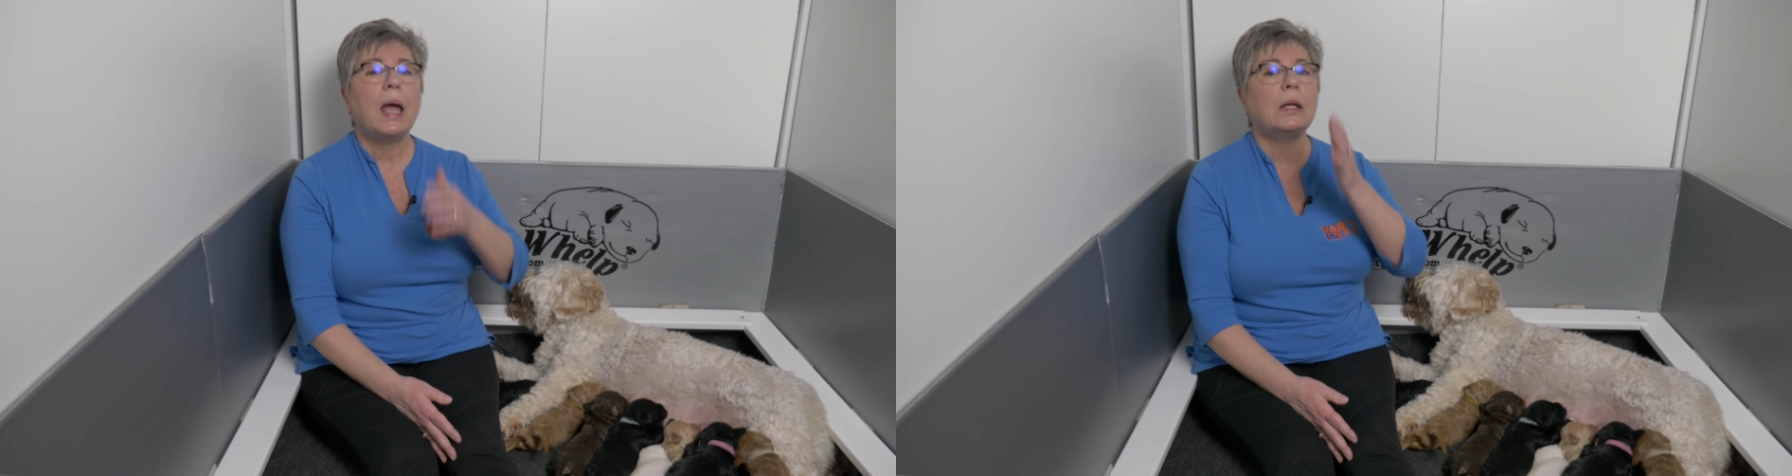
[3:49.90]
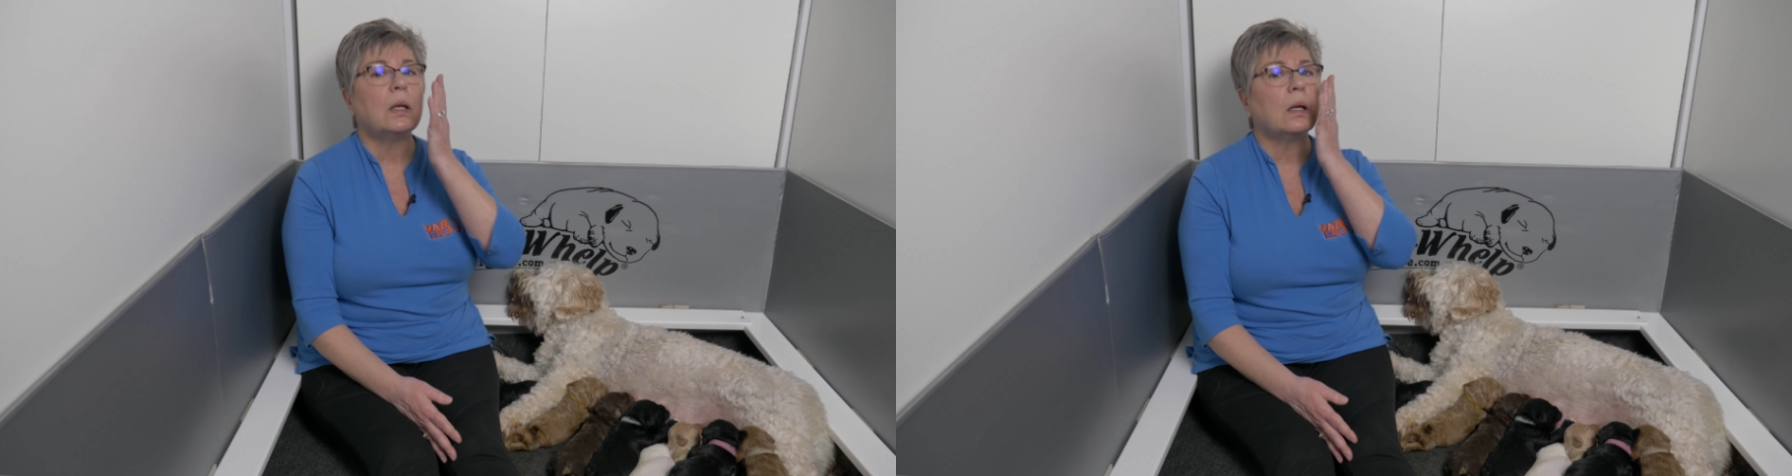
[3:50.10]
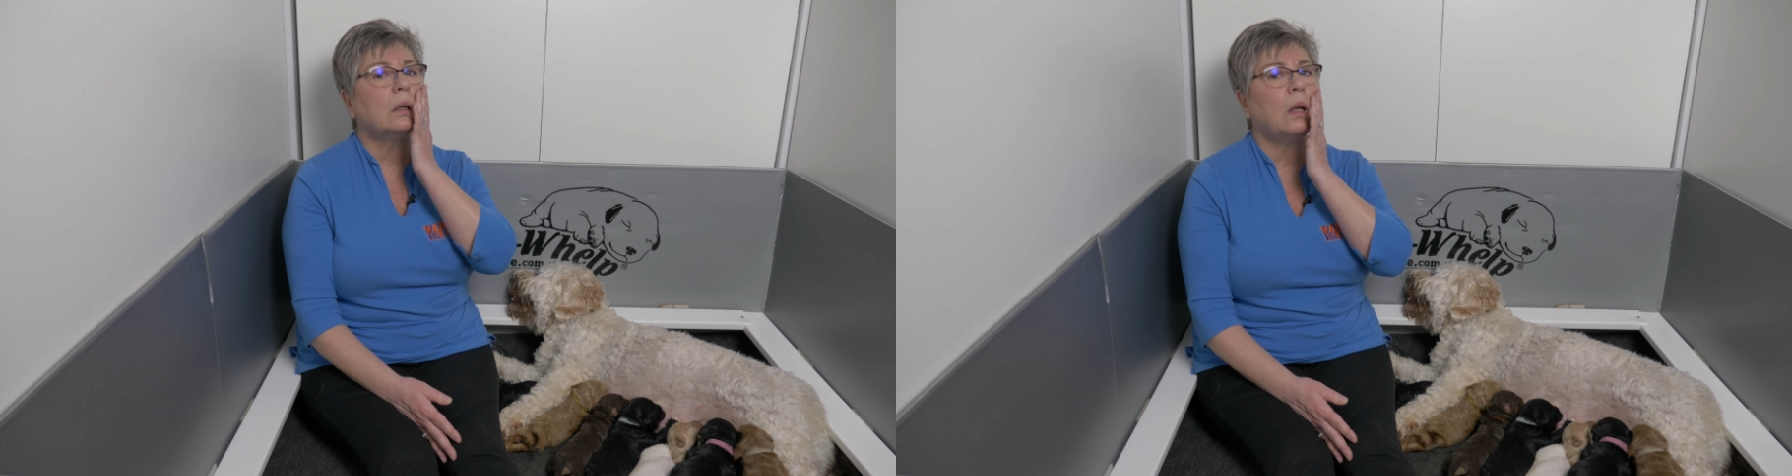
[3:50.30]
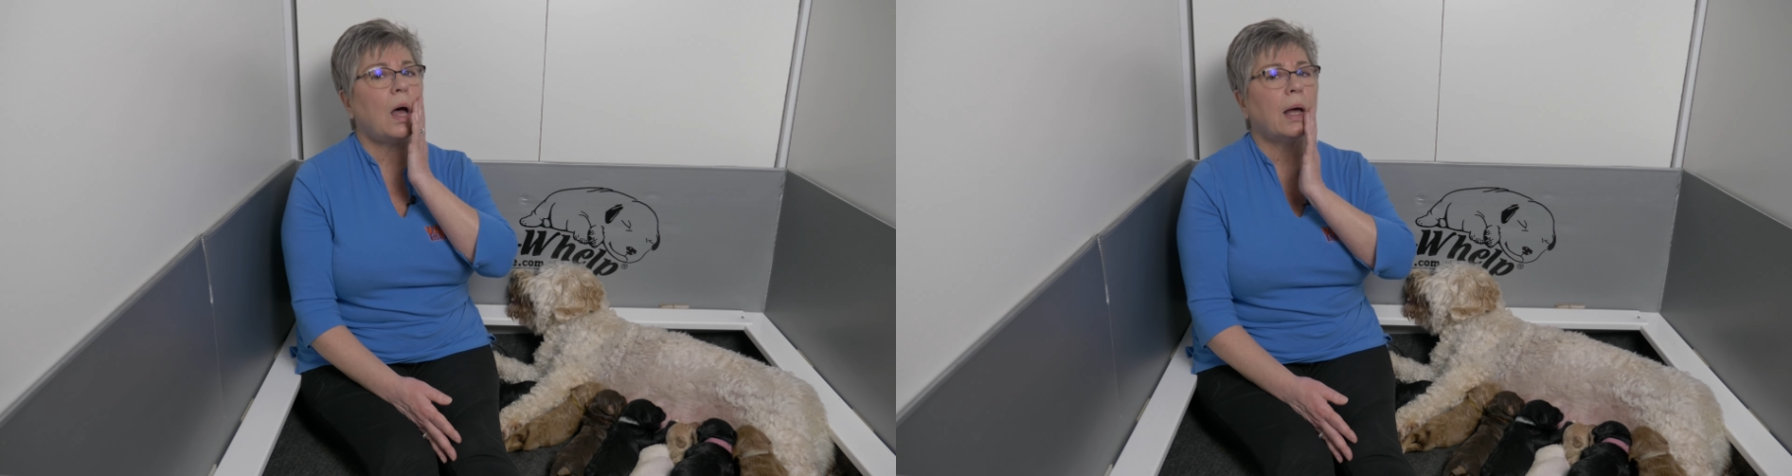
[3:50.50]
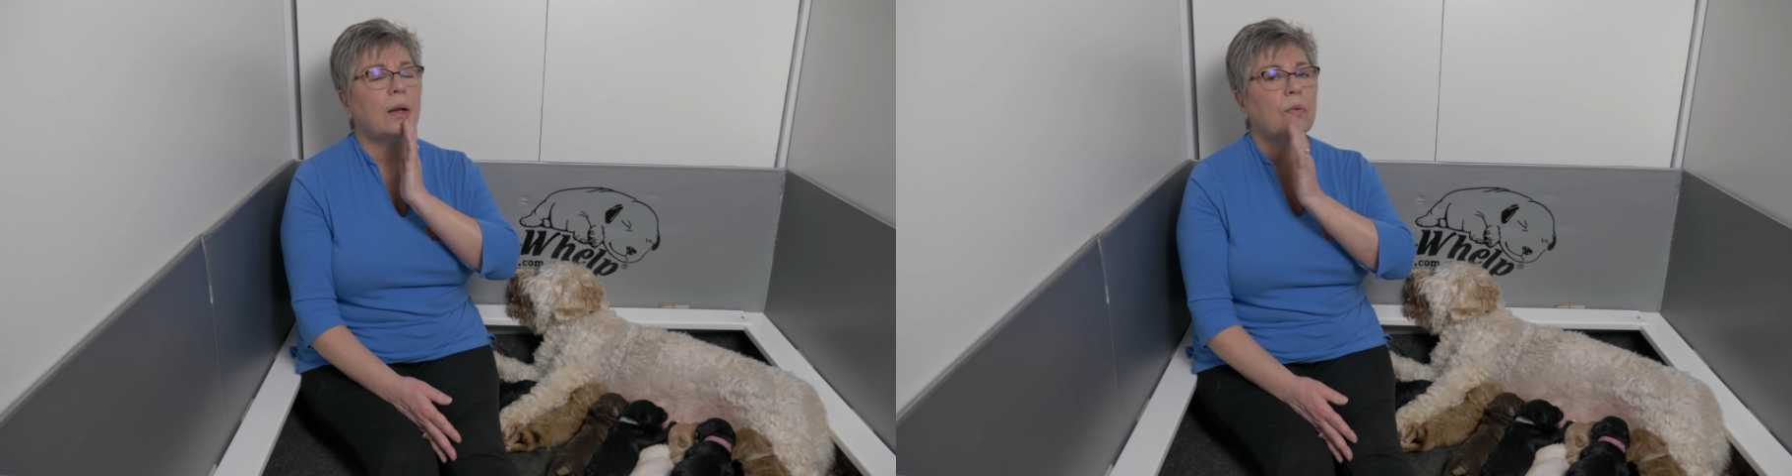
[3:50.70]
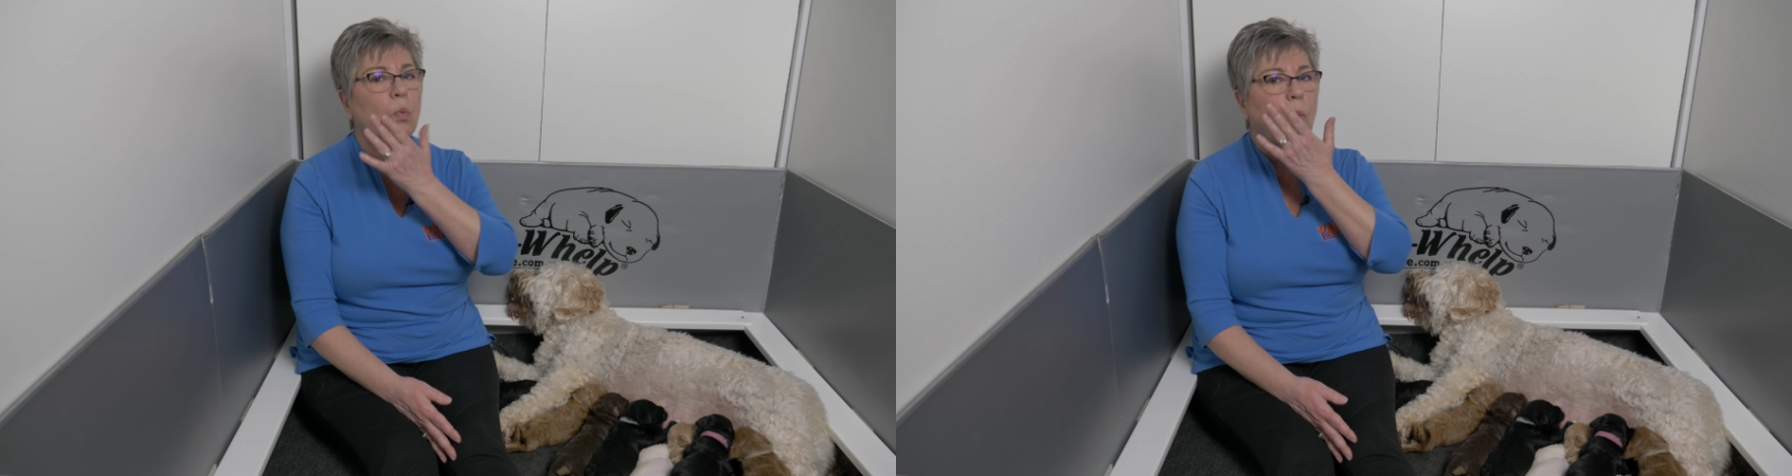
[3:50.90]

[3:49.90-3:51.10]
and a lot of